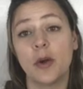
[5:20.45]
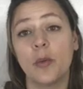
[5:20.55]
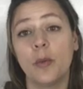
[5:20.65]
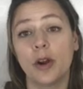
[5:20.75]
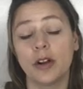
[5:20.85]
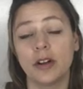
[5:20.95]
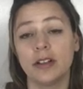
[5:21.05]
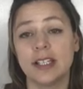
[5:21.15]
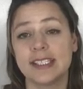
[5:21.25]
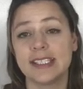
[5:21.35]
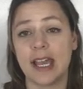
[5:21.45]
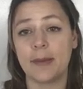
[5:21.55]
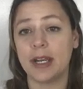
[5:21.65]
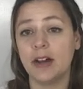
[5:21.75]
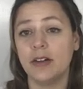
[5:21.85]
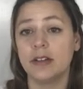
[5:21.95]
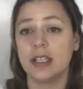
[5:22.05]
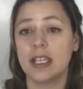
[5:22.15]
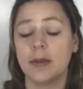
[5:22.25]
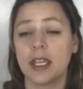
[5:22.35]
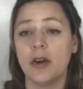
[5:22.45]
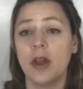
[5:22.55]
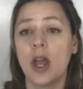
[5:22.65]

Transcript: whirl. Let's tap it out. Here we go.